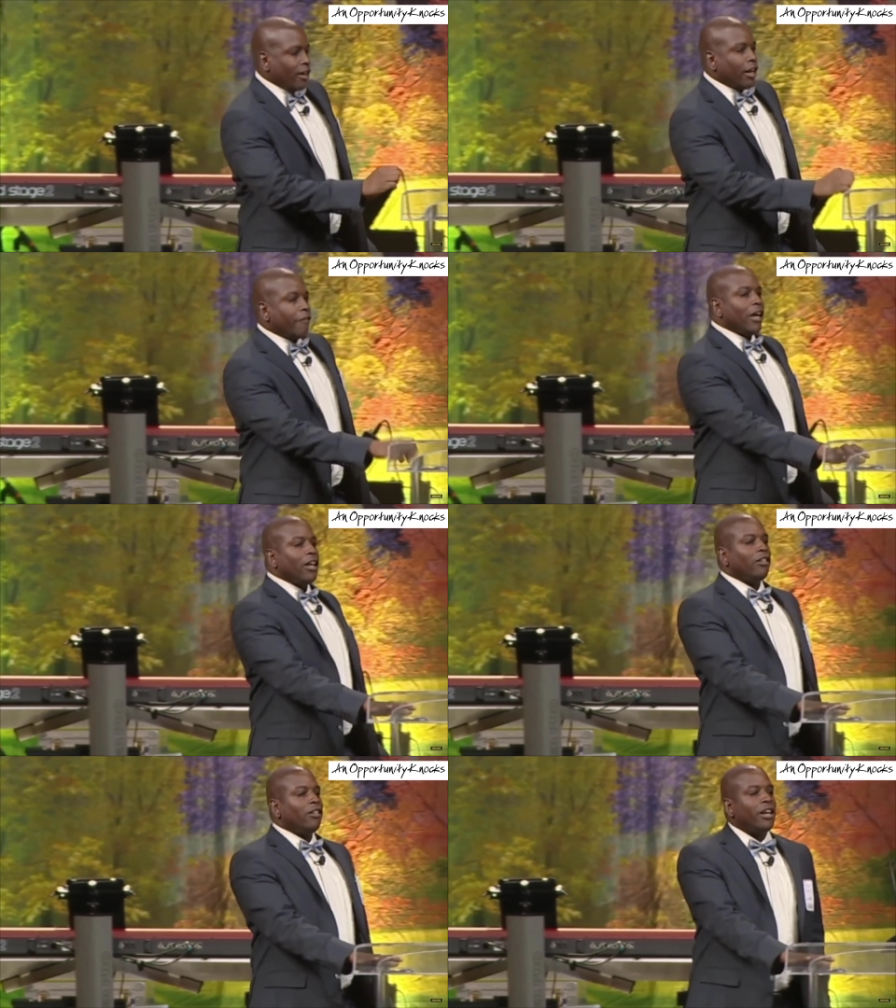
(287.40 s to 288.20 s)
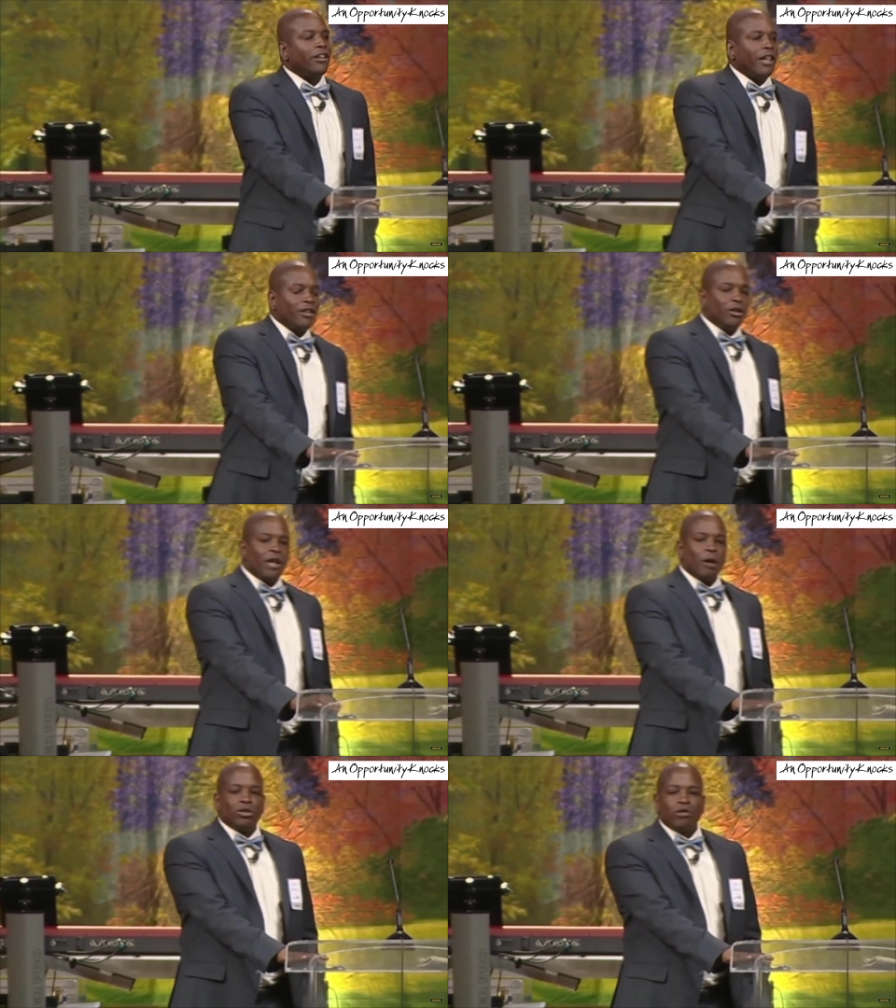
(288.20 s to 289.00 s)
And I found out later that,
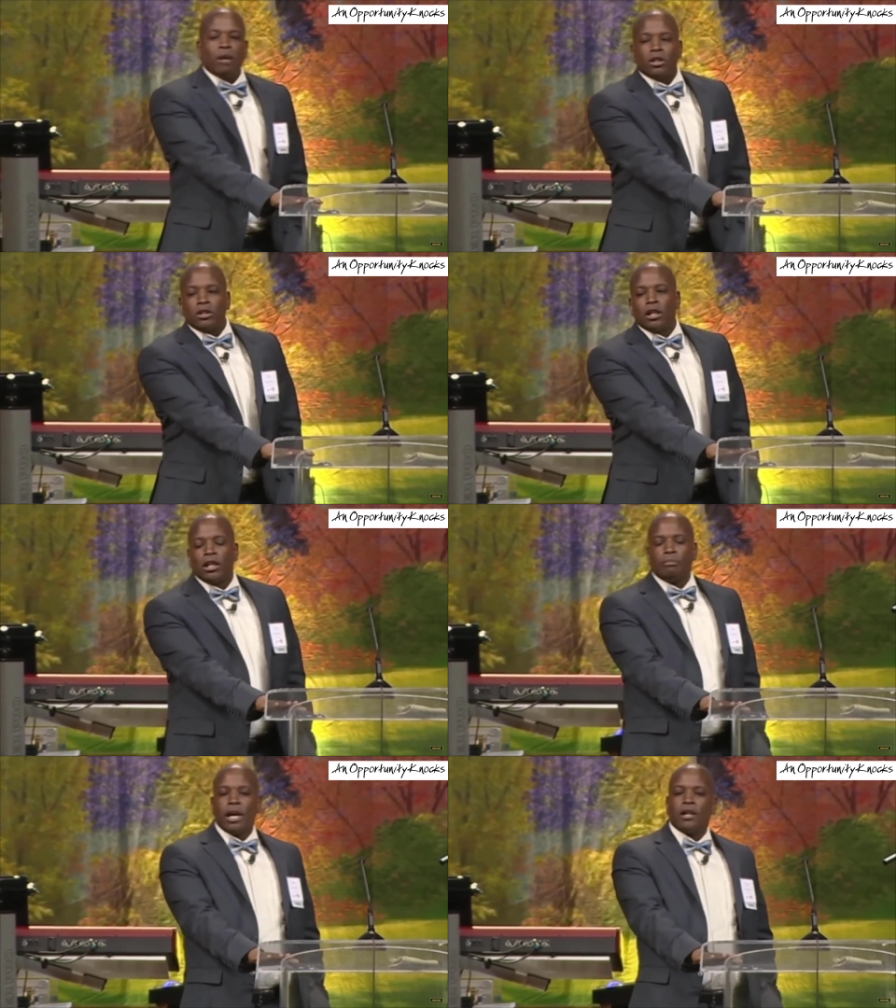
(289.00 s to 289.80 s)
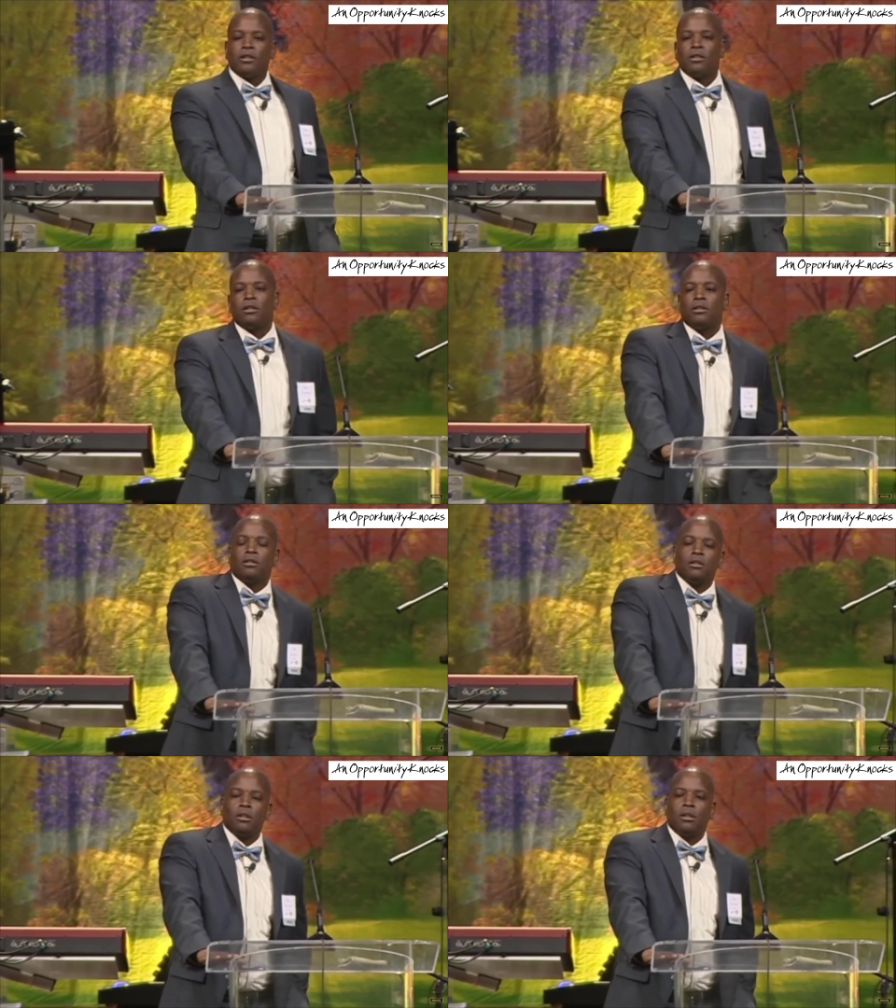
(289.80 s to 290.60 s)
that was Grandma's Sunday best.
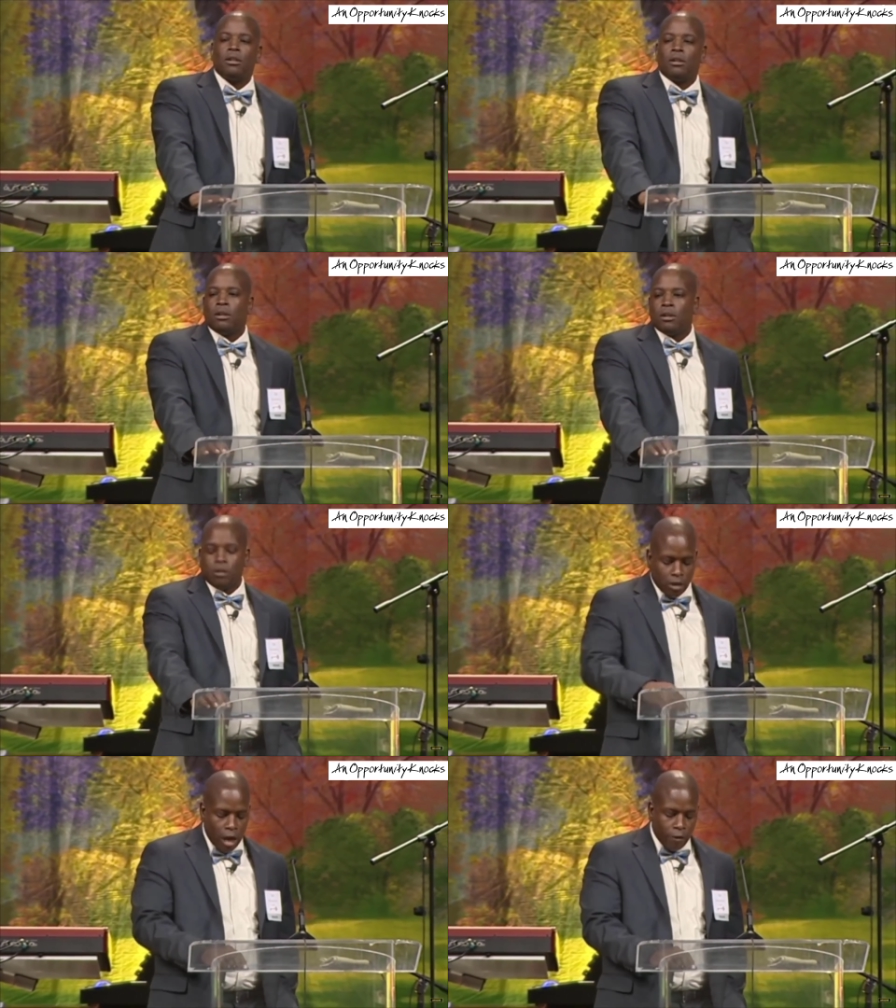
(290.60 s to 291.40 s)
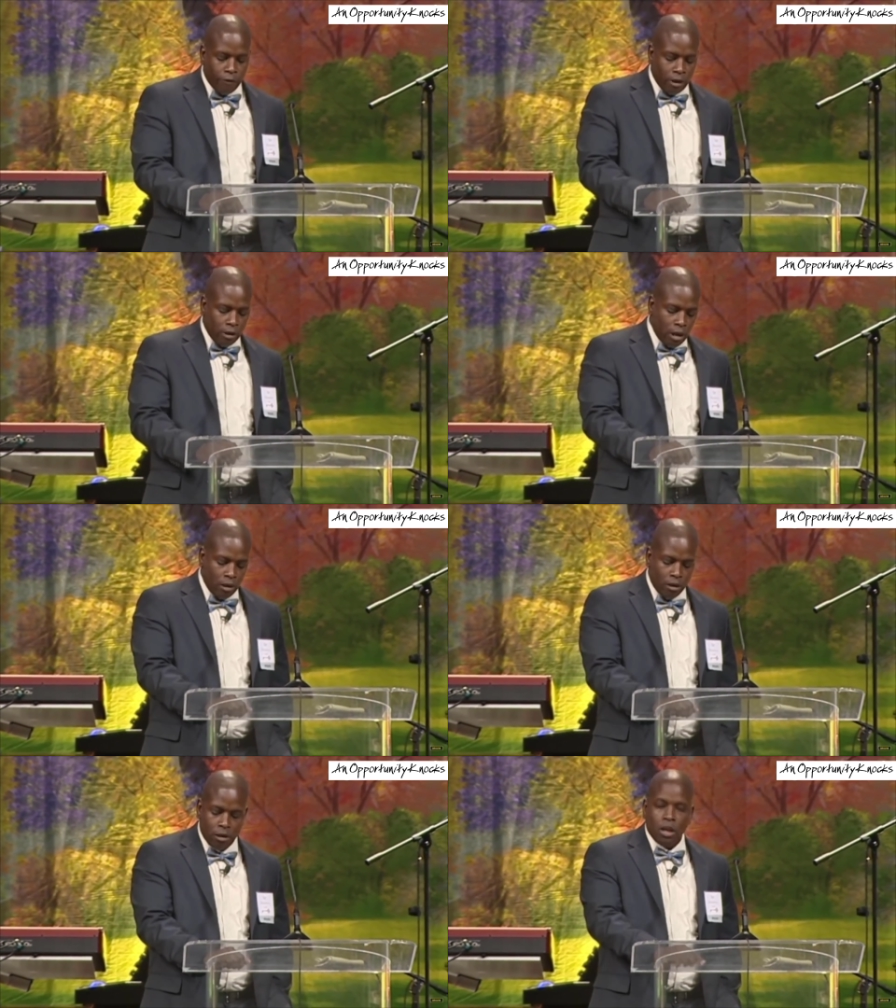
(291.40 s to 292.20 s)
It was an outfit
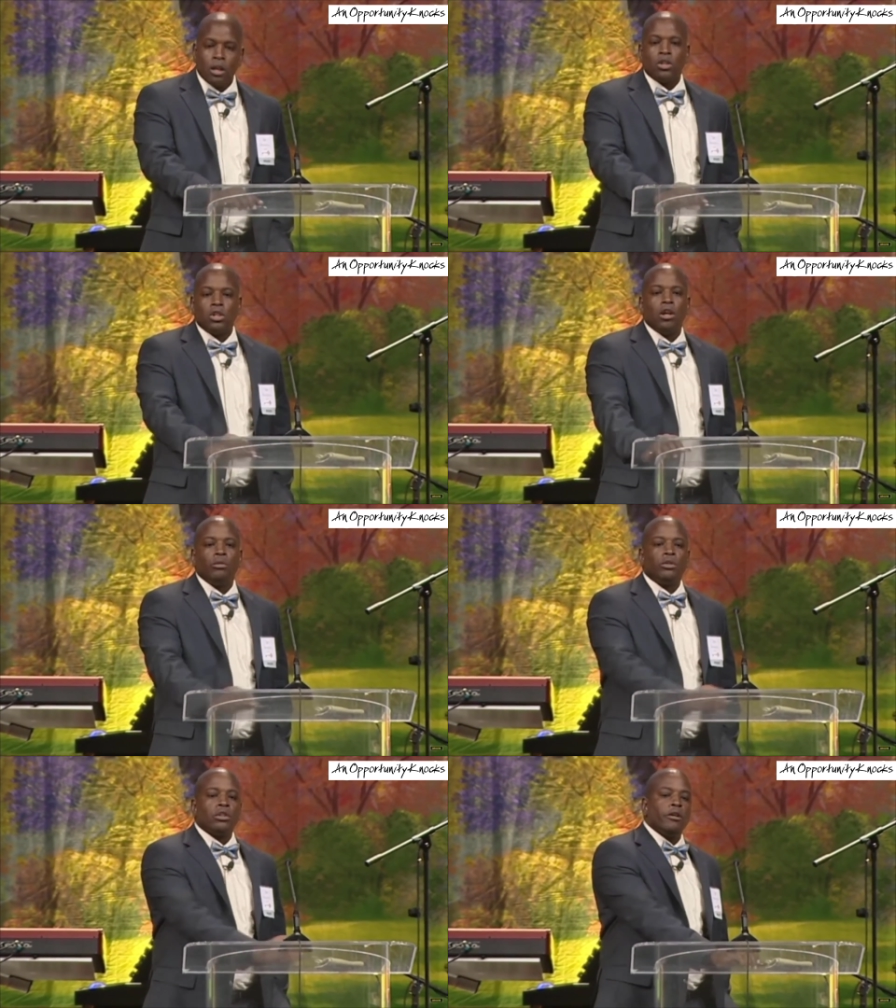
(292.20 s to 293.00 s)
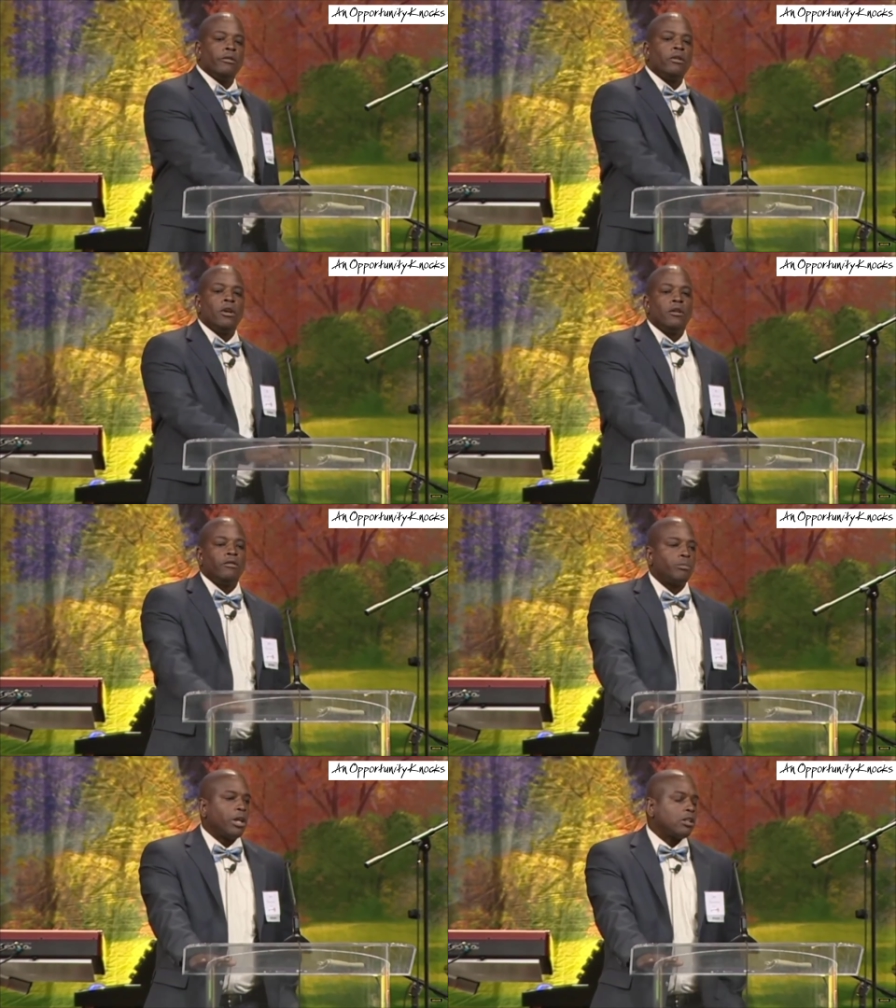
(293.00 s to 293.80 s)
that she only reserved
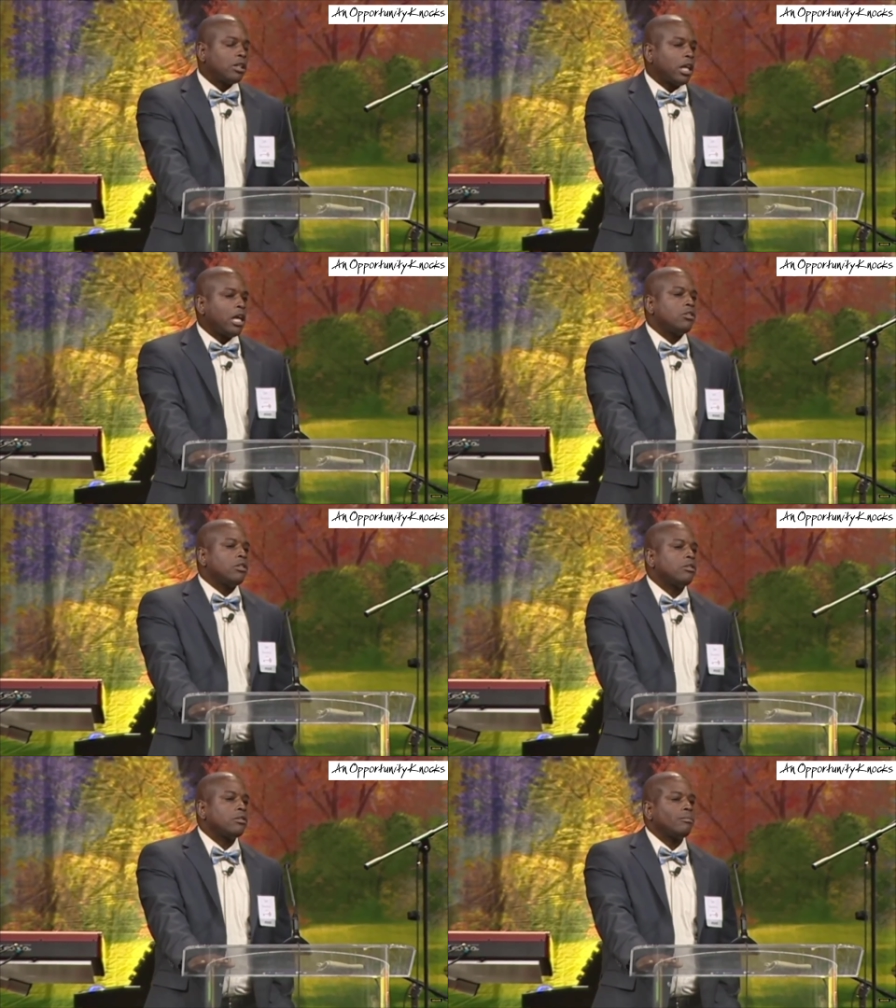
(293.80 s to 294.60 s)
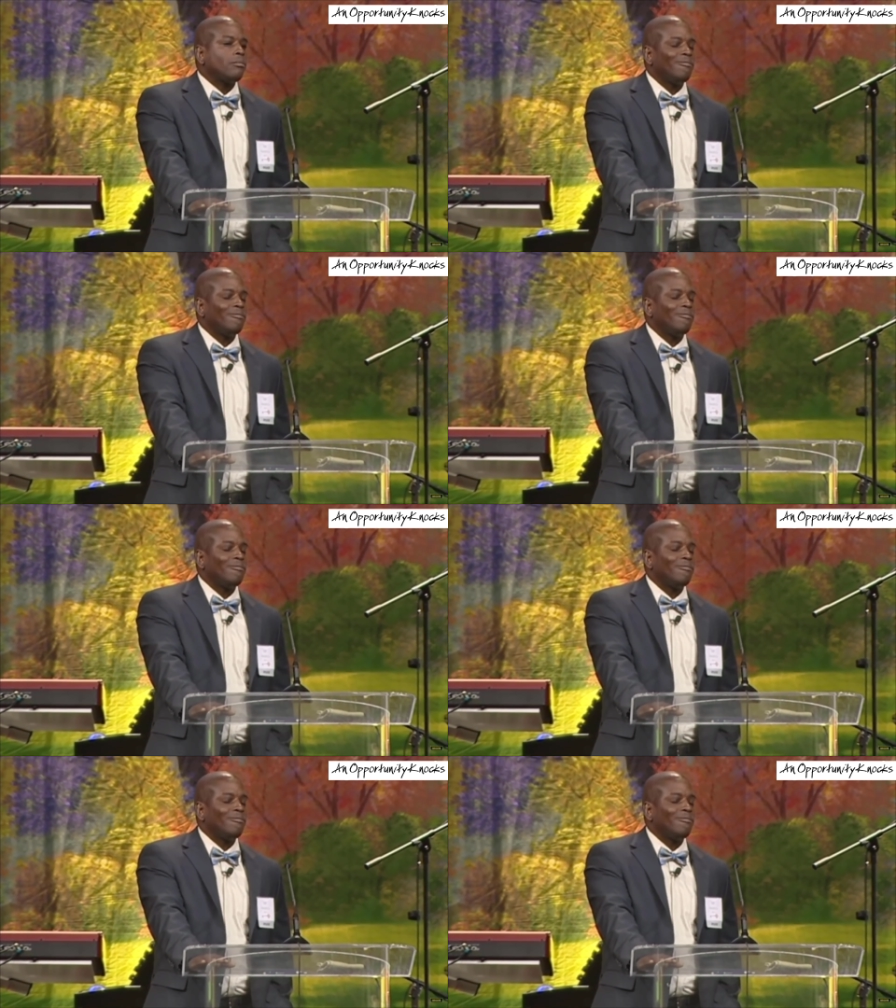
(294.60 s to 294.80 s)
for special occasions.